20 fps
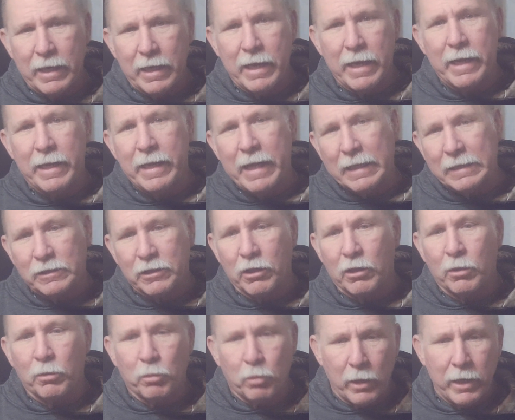and that's going
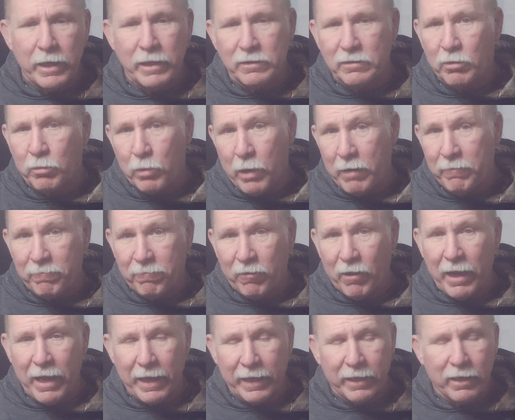to raise a red
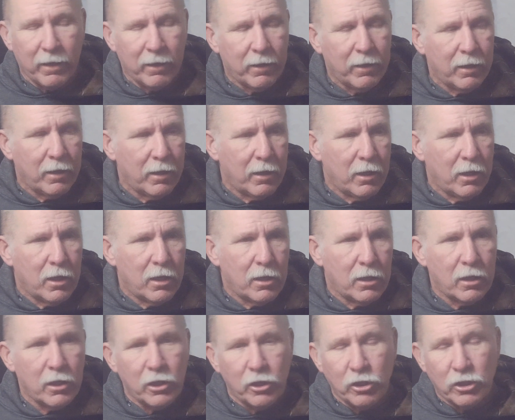flag.
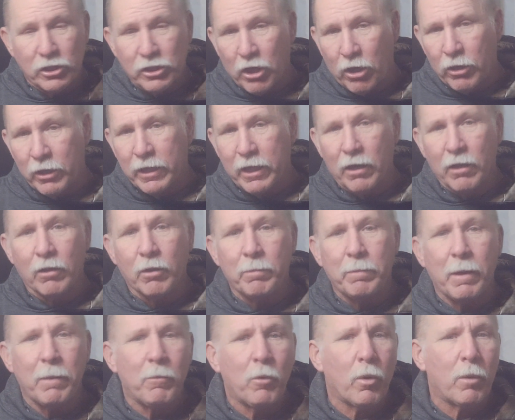You're starting to get a little
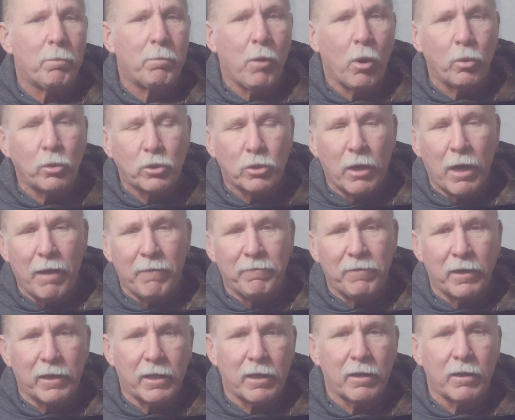bit more boat
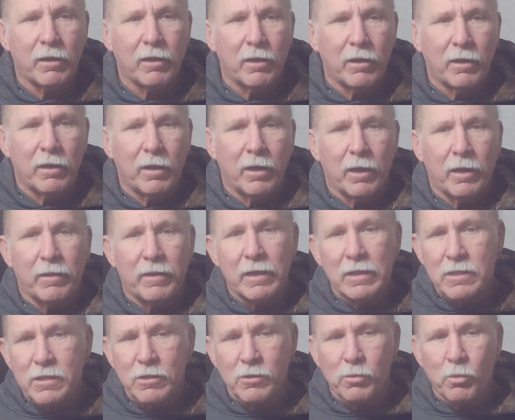traffic.
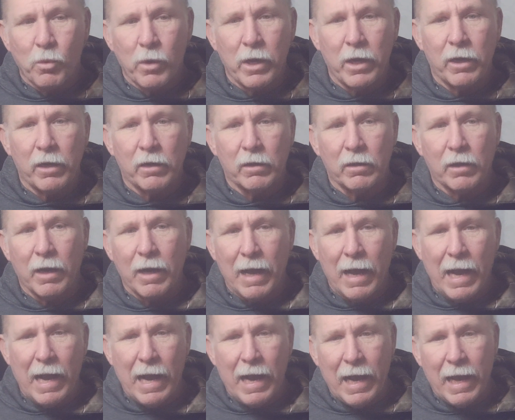This is where
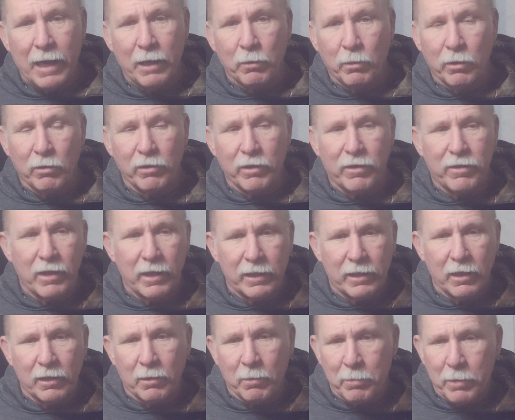I really think
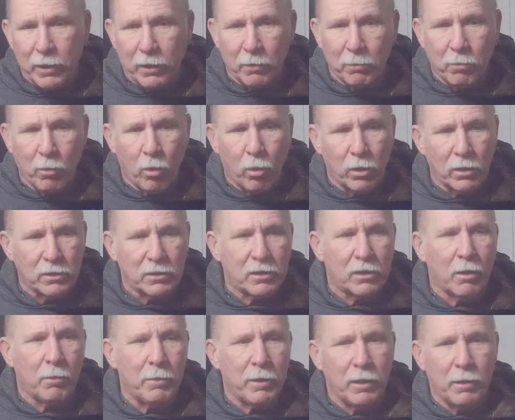that the bigger boards
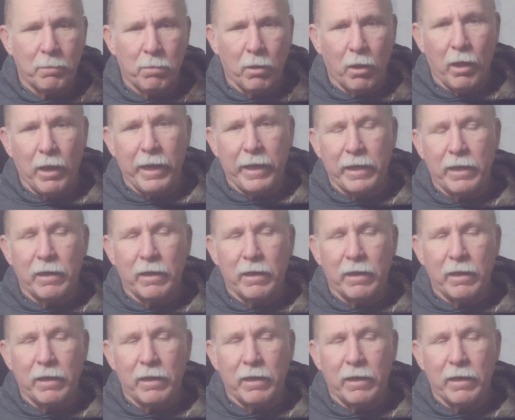come into play.